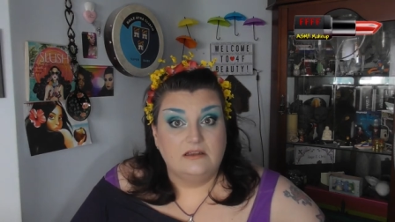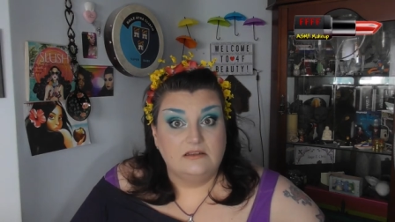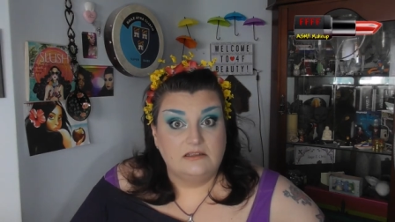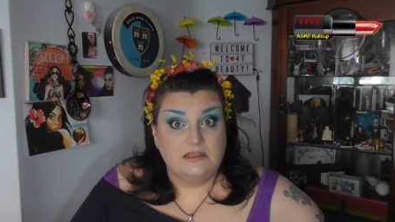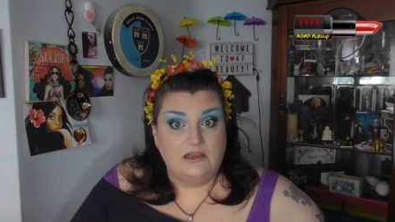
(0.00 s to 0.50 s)

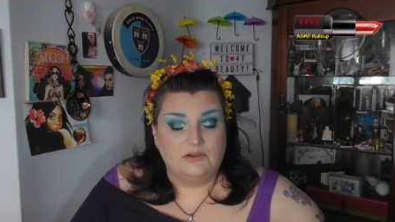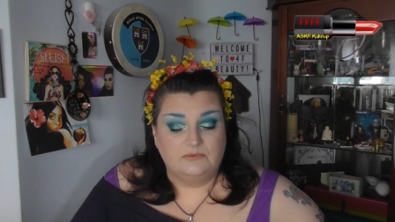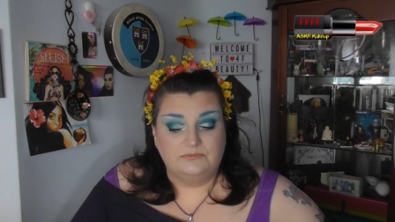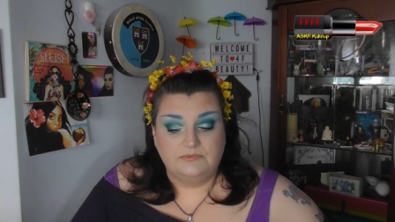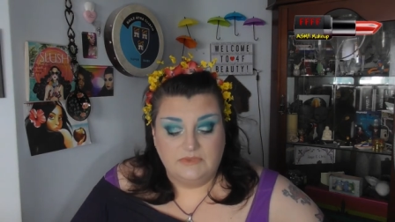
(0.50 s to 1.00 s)
So
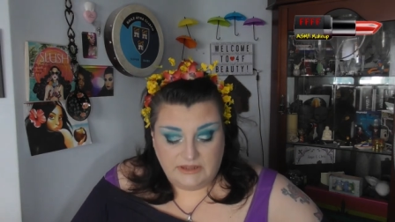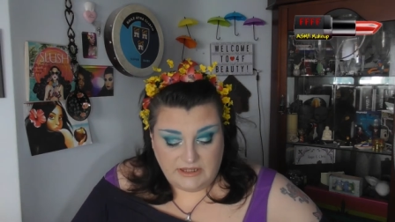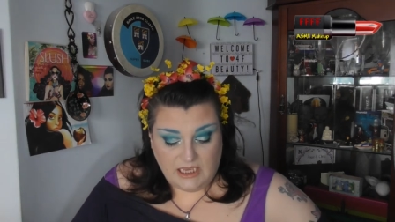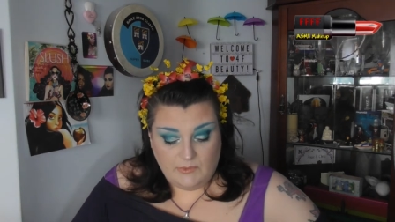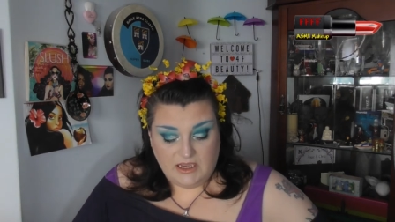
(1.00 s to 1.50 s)

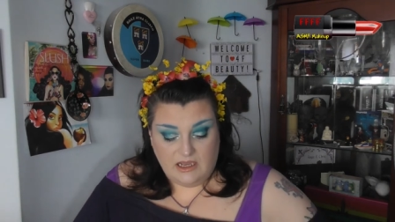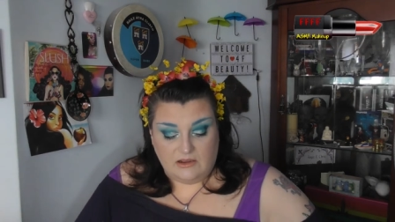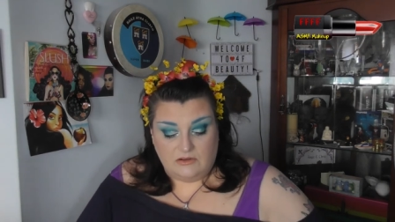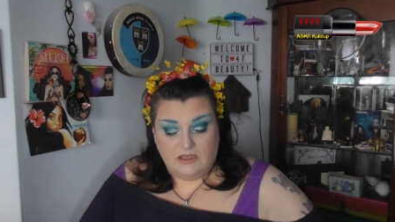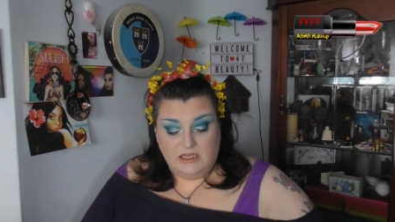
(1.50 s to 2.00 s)
there we
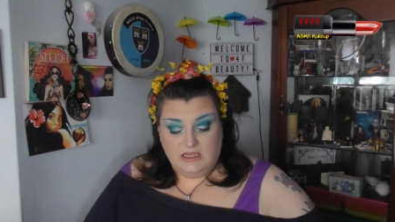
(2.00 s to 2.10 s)
go.